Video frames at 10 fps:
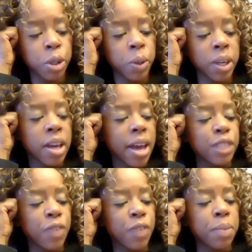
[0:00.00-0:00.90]
And it's
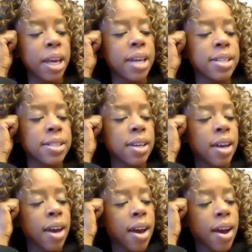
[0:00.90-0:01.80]
funny because
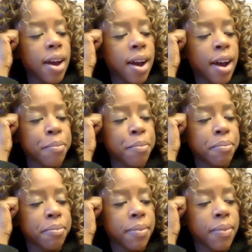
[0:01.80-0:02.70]

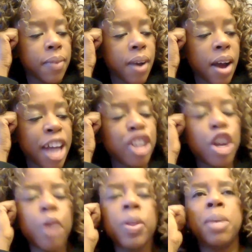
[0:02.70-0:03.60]
I
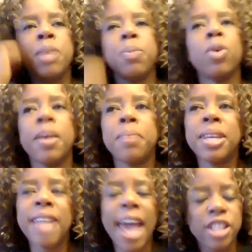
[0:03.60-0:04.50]
know that people have been
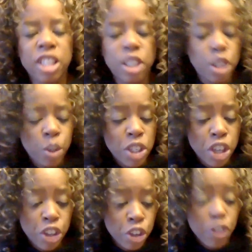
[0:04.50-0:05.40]
nasty to each
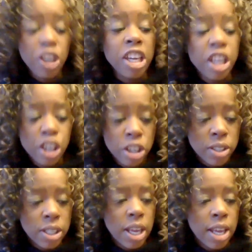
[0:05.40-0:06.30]
other for
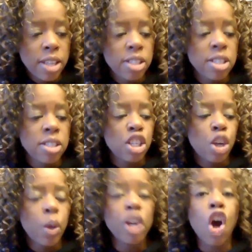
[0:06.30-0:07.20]
years. And this is, you
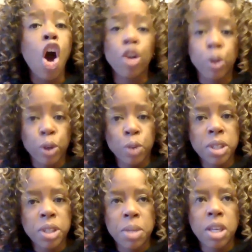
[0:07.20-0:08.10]
know, in all groups.
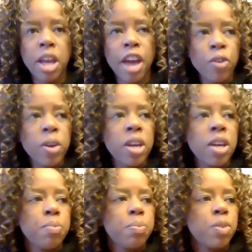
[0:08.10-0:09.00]
I mean,
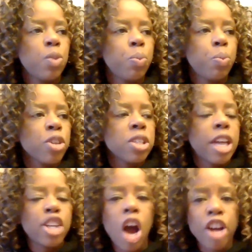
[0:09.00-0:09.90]
every person
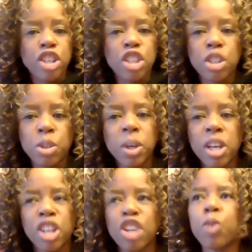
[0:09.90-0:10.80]
I talk to, you
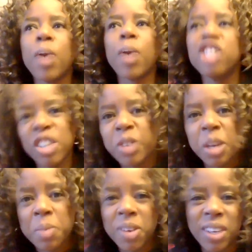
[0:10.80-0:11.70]
know, the rescue
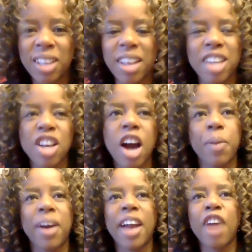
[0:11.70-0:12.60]
community, they talk
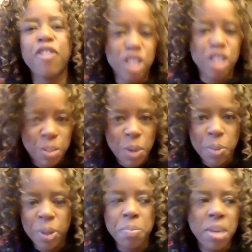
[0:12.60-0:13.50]
about how vicious people
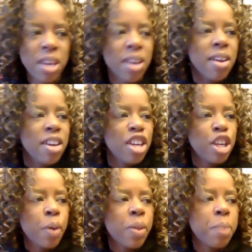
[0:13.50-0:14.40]
can be. You
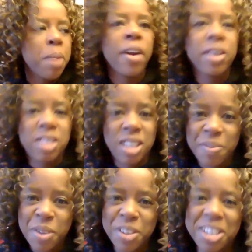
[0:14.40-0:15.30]
know, the parenting
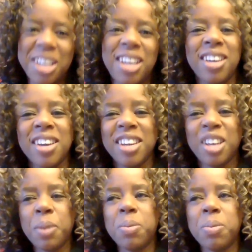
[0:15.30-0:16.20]
community, you know,
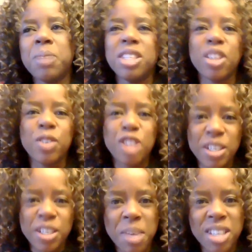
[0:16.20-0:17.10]
people can be so
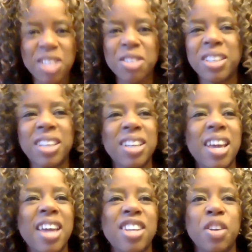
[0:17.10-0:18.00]
judgmental,
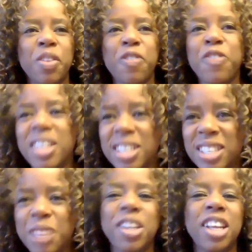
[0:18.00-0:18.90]
and you know, the fitness
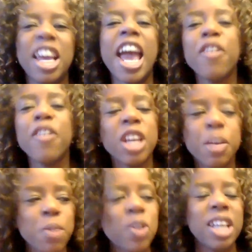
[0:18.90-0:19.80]
community, every
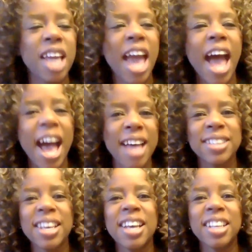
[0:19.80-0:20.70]
community has
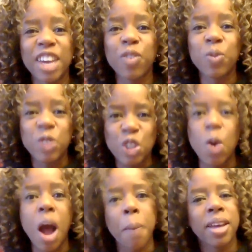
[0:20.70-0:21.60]
like
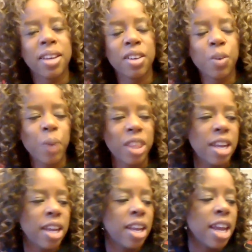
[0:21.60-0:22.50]
drama within it.